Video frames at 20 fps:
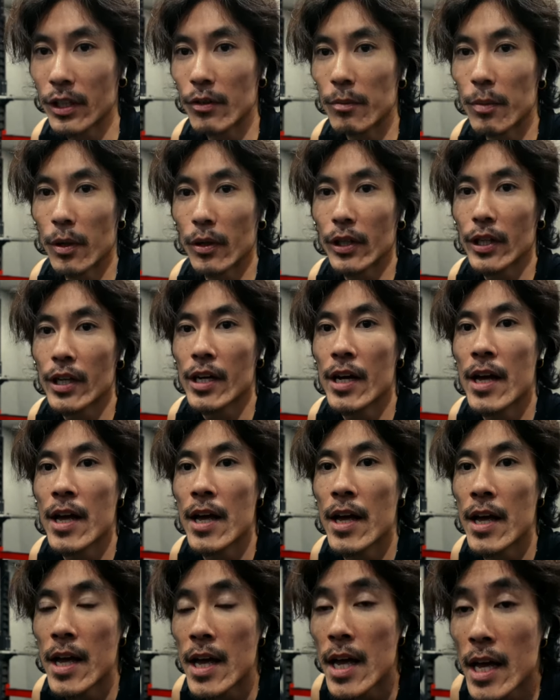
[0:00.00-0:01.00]
in your body
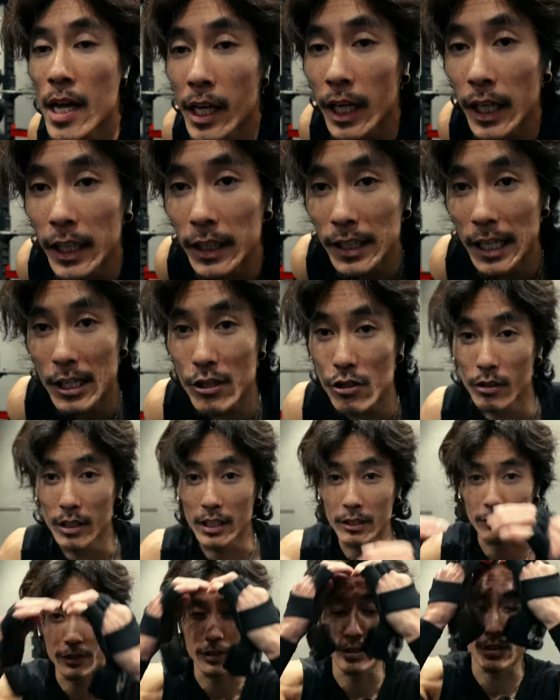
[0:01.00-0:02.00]
and
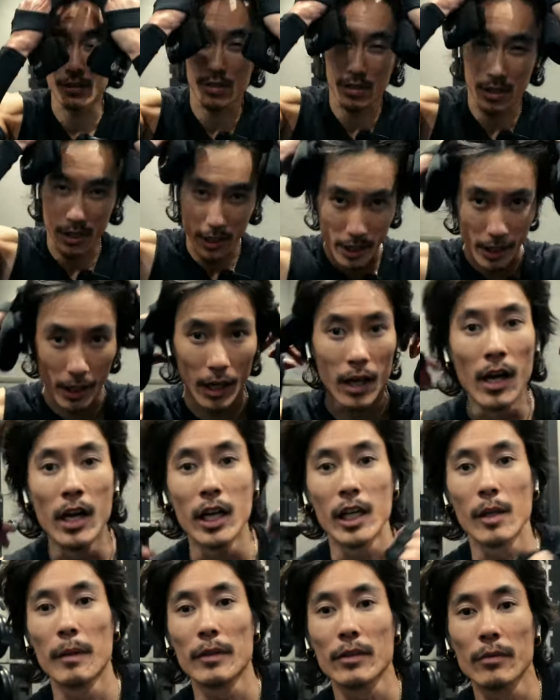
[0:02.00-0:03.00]
naturally reduces the, uh,
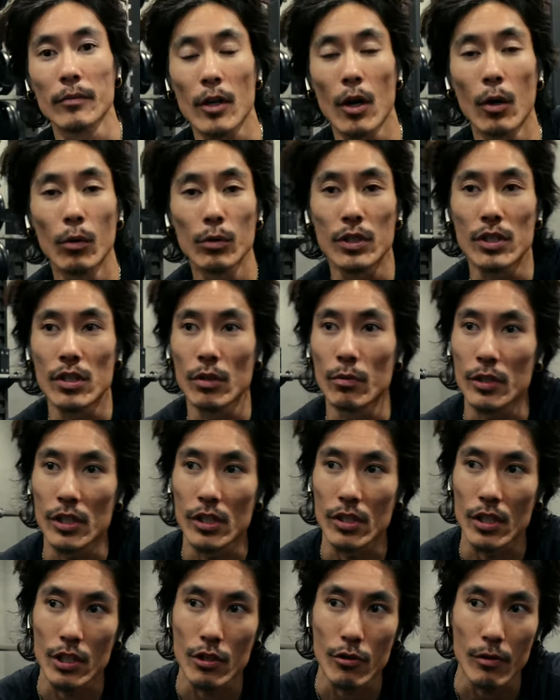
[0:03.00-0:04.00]
amount of cortisol, which
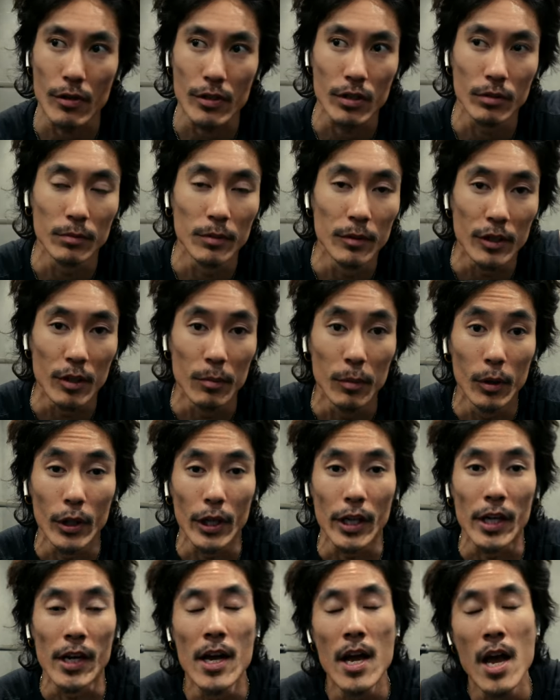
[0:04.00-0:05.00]
is a stress hormone in your
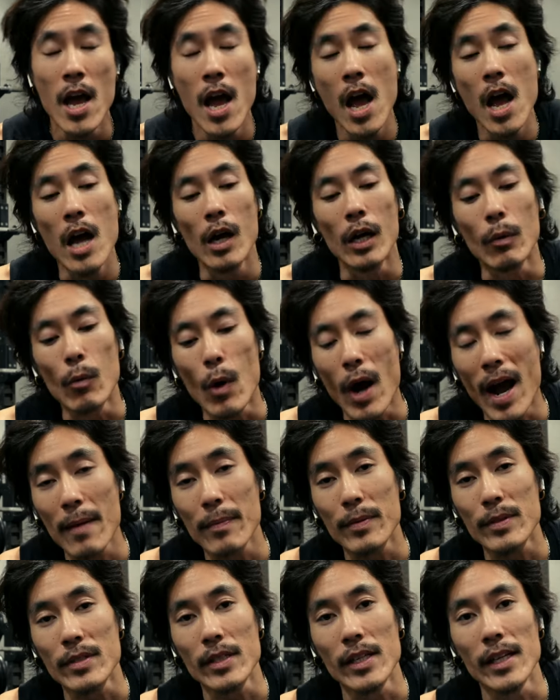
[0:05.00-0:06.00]
body. And what
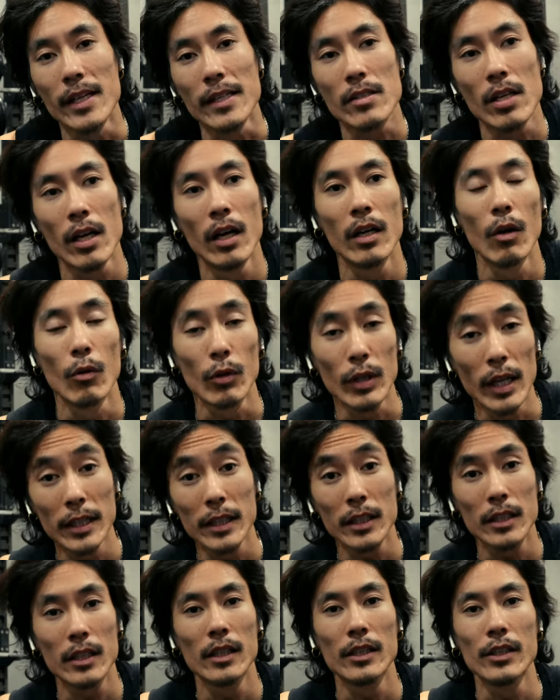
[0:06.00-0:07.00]
happens is
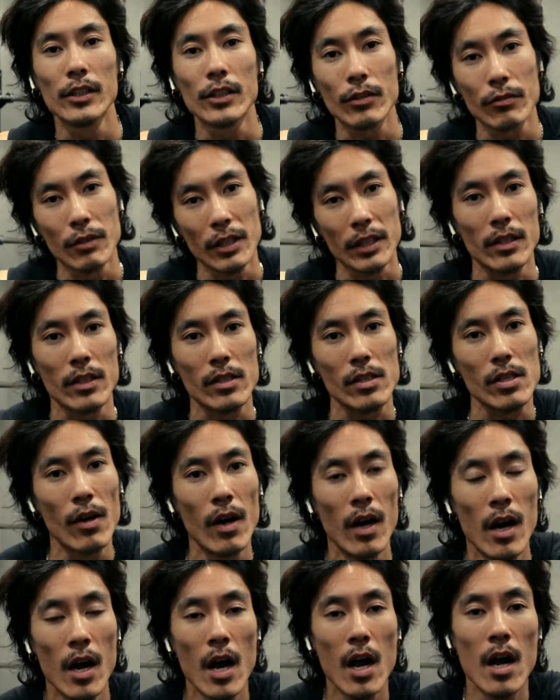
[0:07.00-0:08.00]
organically you create this
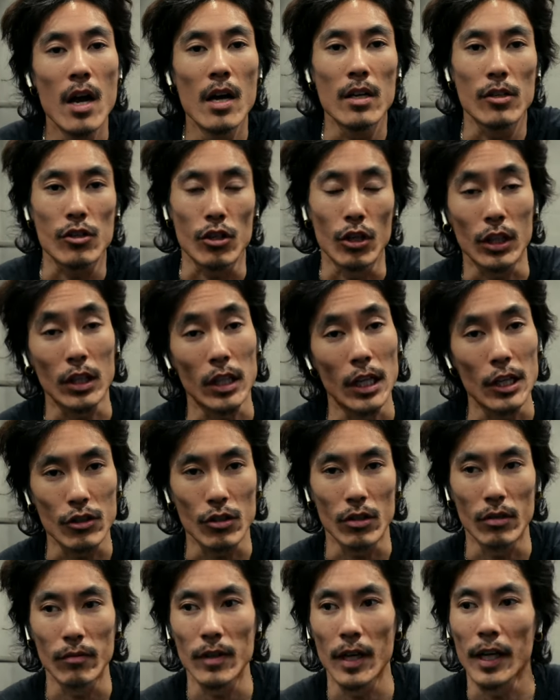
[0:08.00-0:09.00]

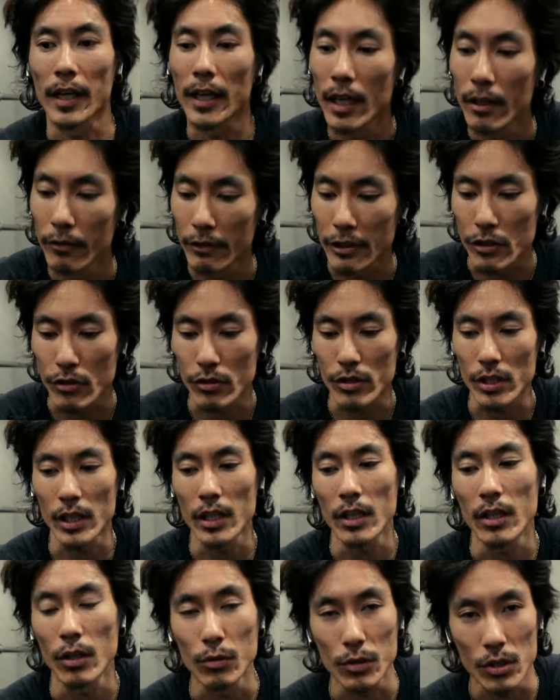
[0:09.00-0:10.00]
circulation of like
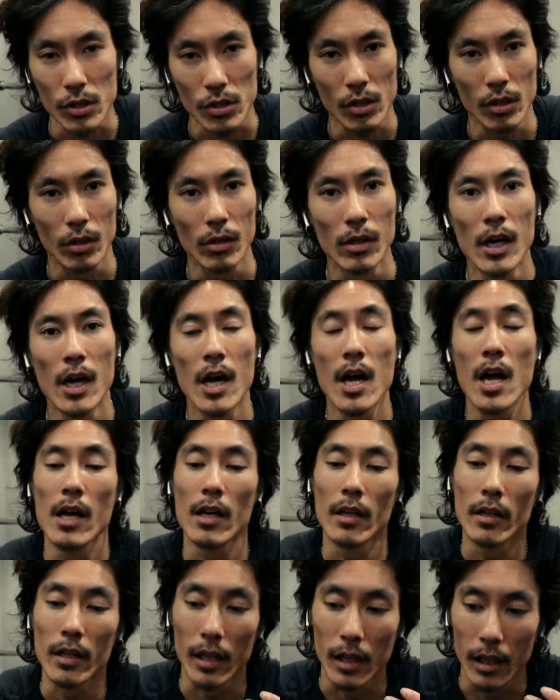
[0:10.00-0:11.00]
reducing cortisol,
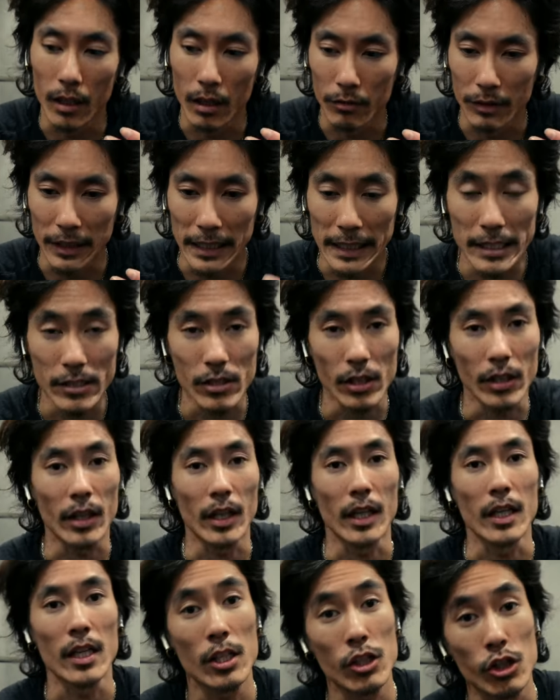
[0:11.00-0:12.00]
uh, releasing
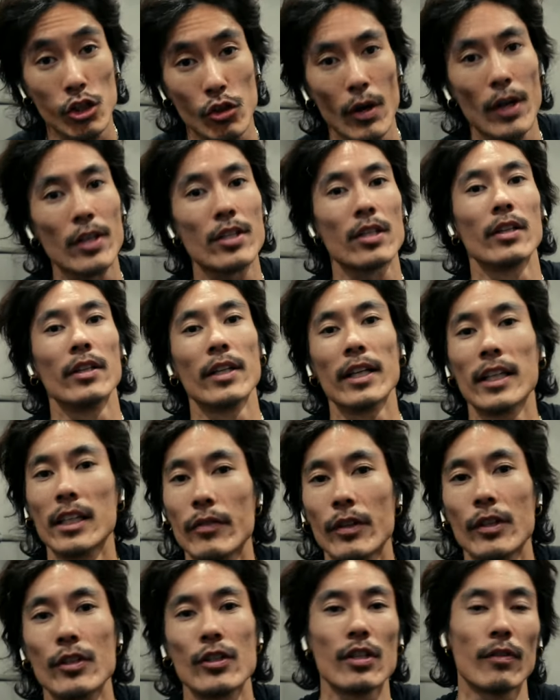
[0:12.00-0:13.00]
the stress and the
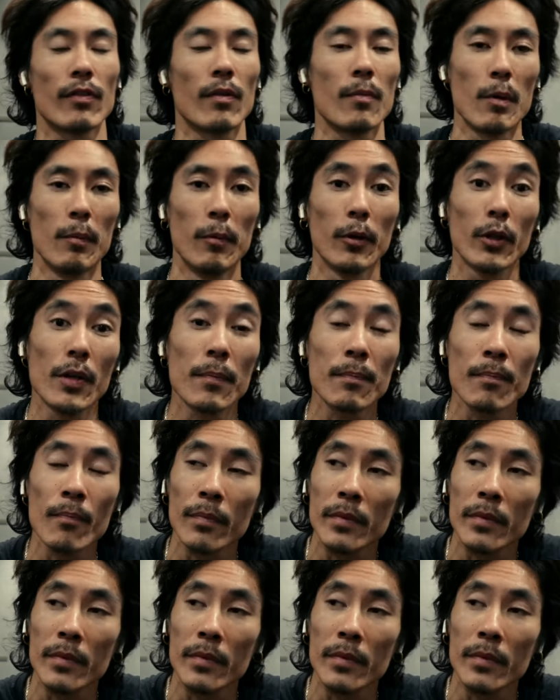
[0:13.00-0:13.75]
negative energy from your body,